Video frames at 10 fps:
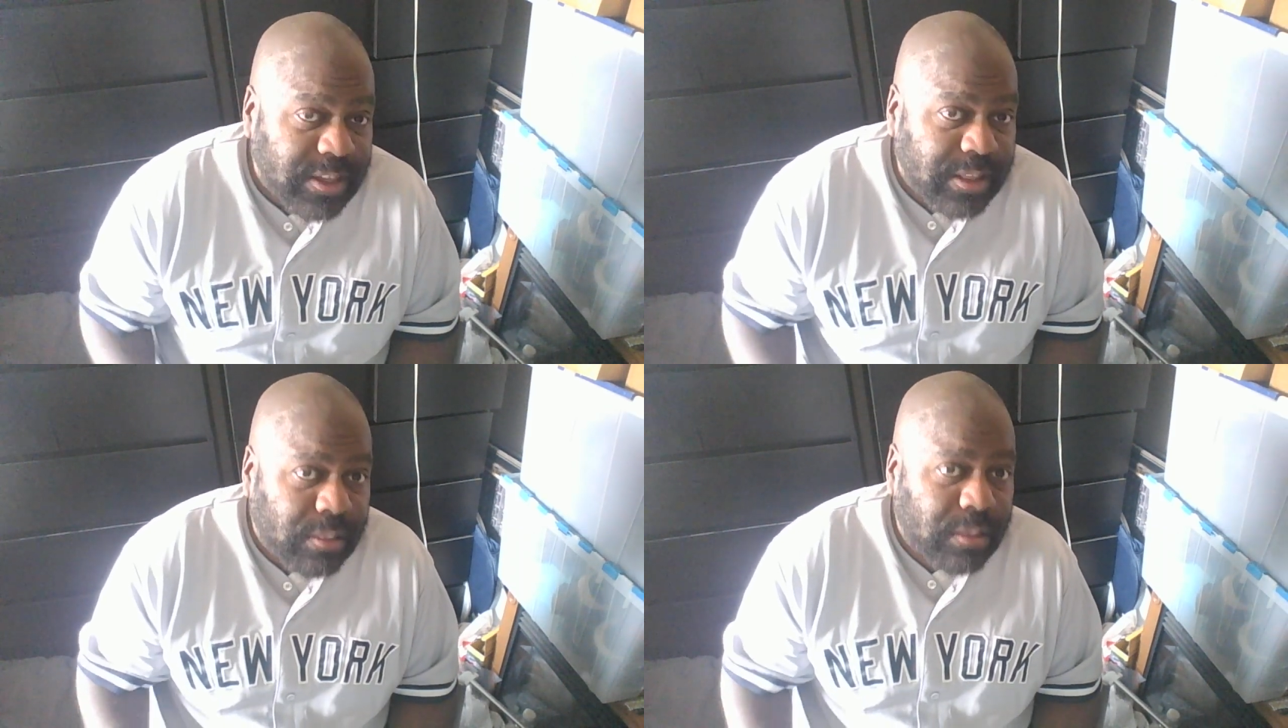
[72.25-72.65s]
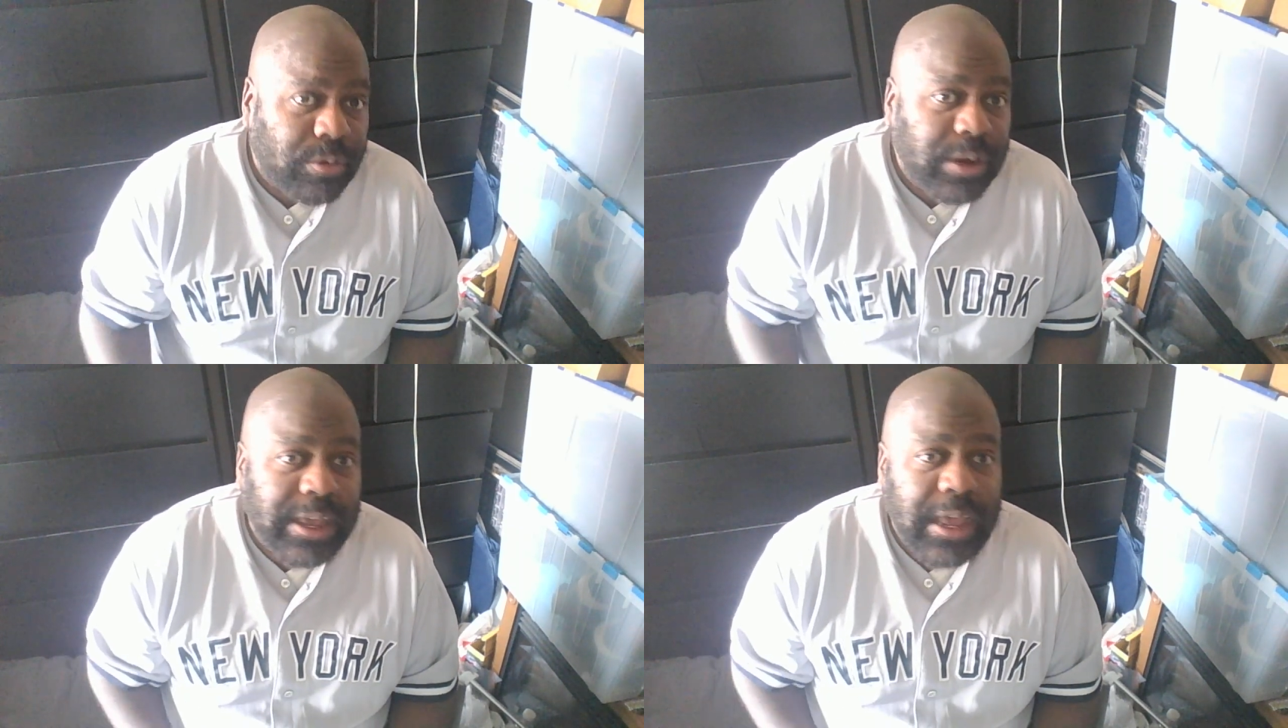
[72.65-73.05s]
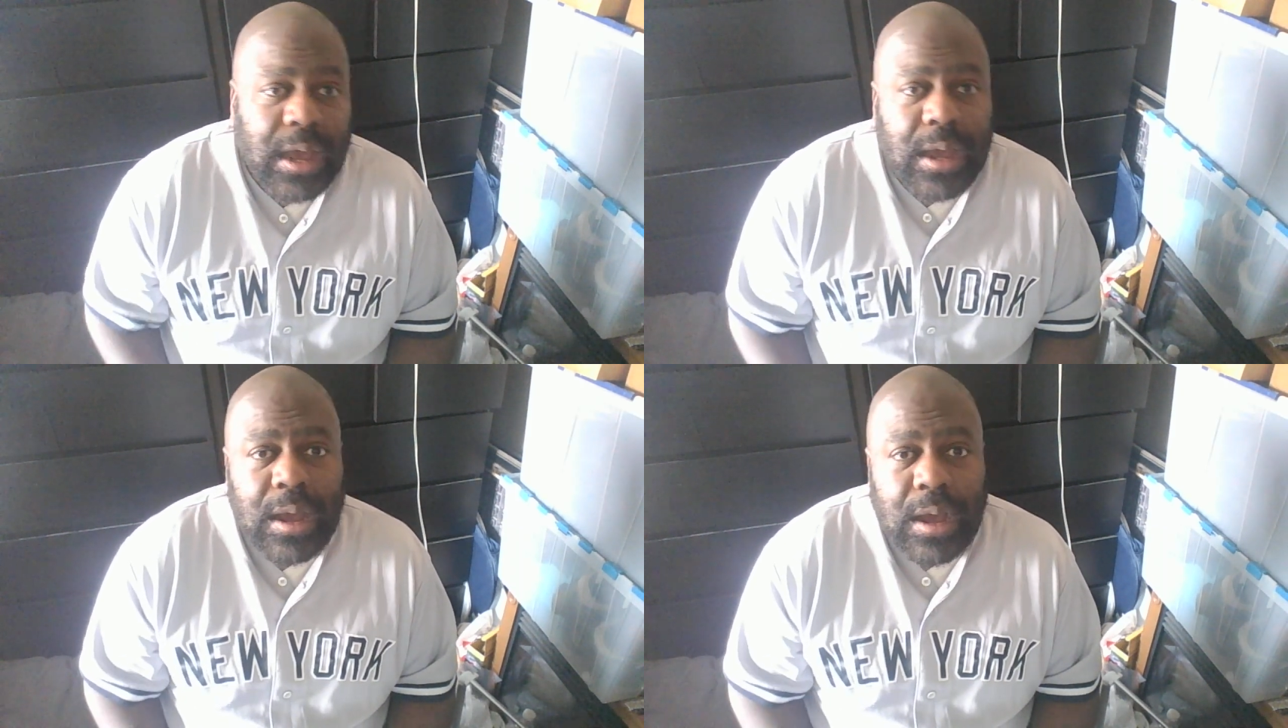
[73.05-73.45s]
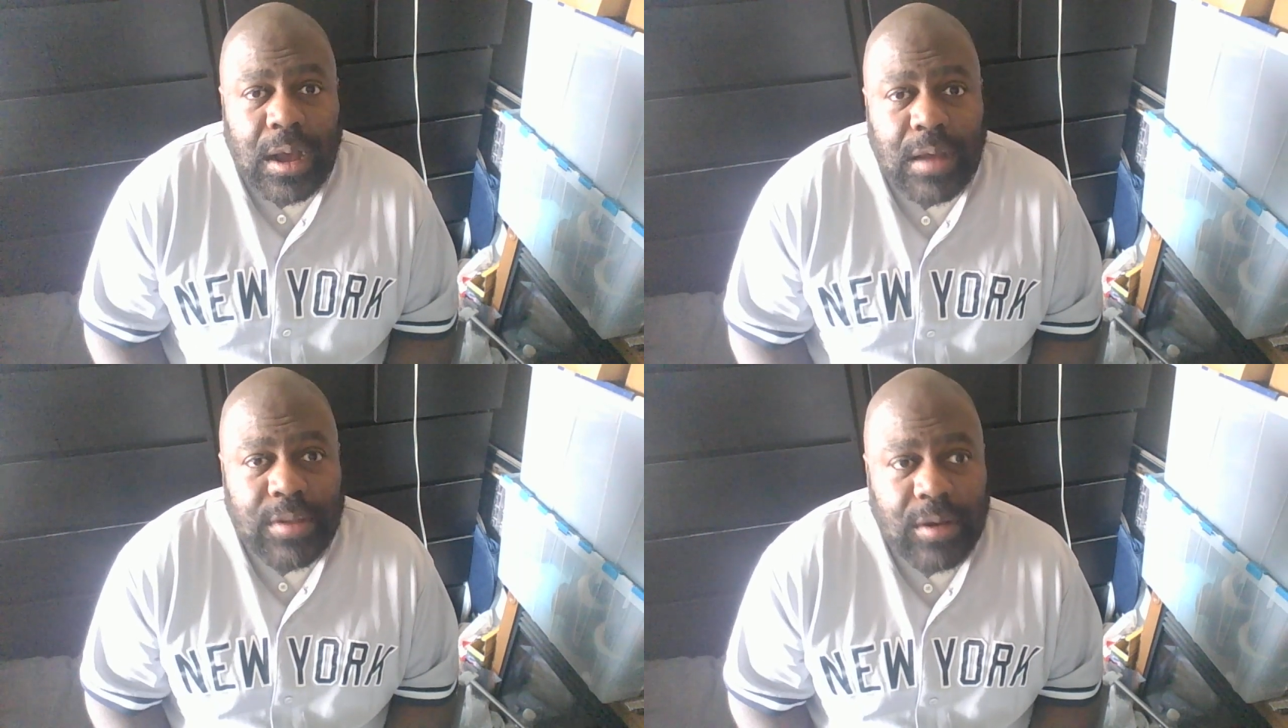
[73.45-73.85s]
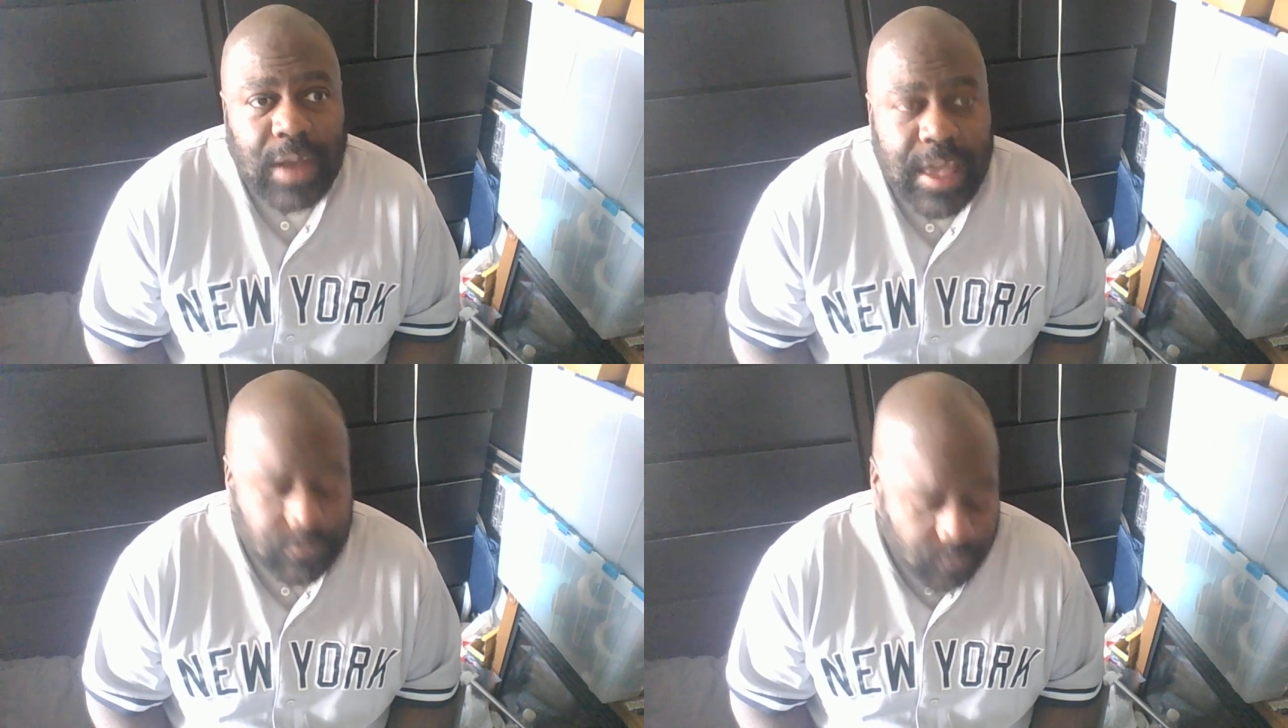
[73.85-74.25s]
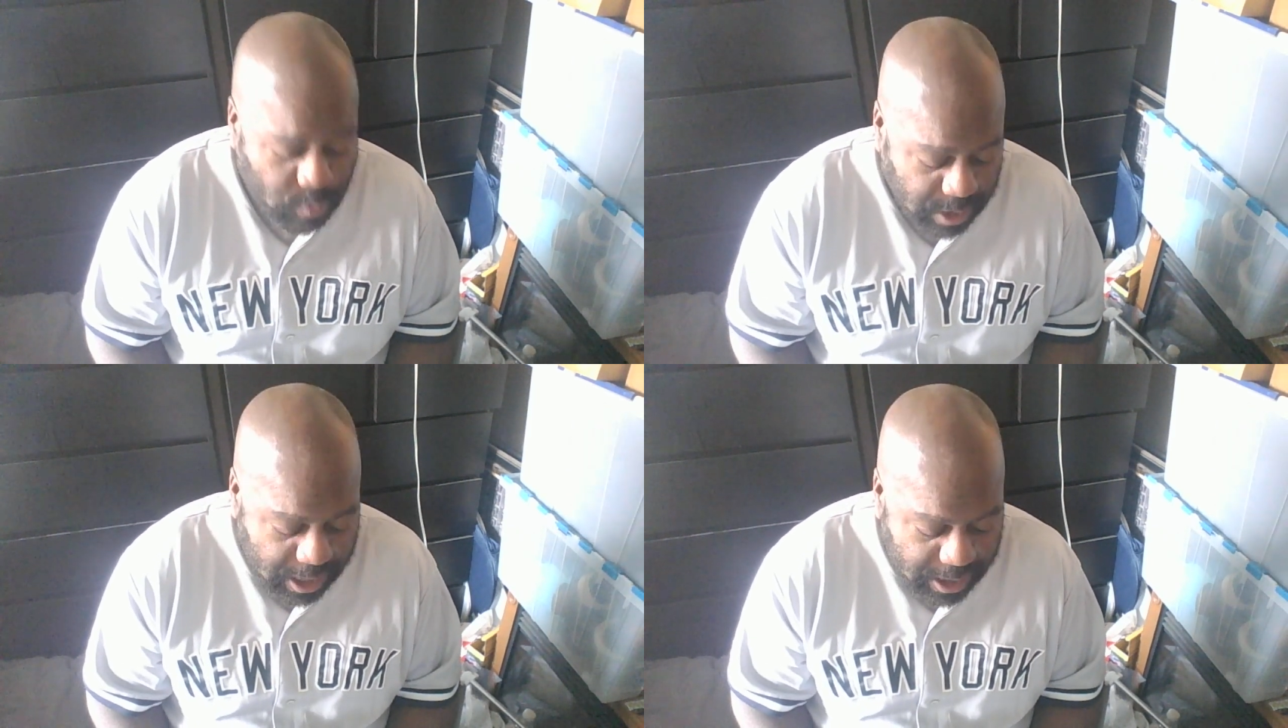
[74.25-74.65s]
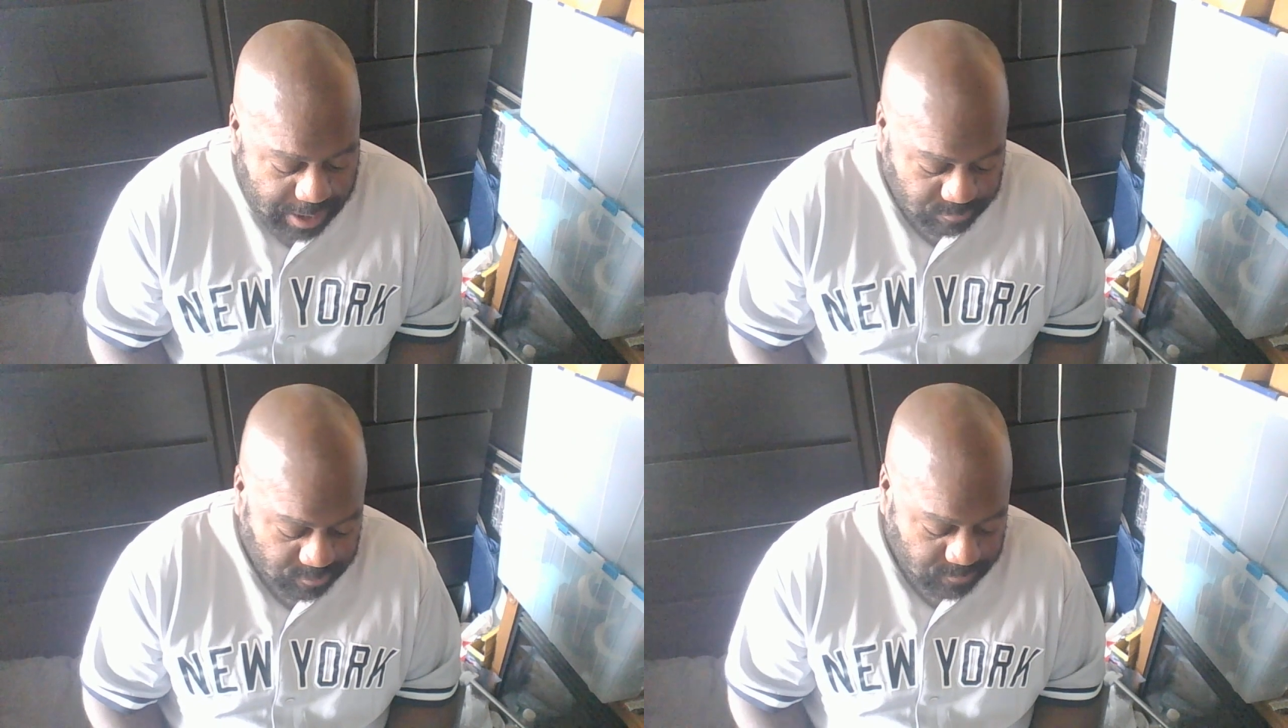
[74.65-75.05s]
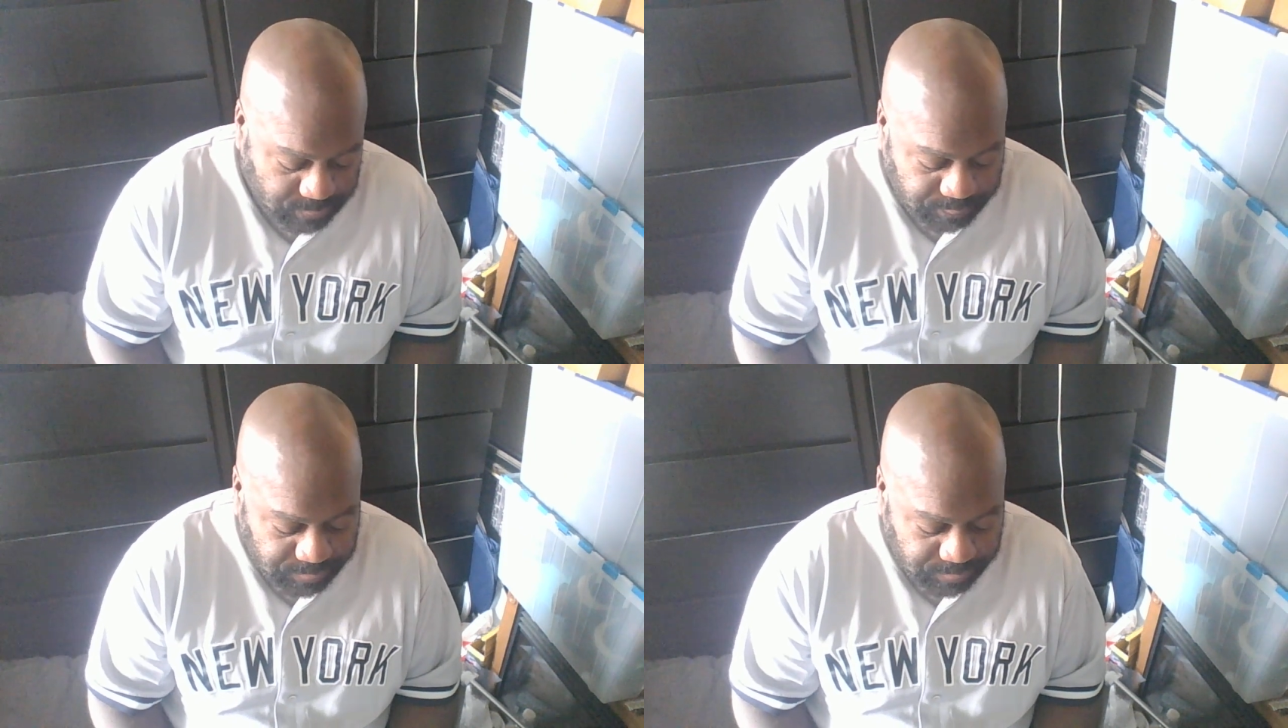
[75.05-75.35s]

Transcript: in three of their last four games.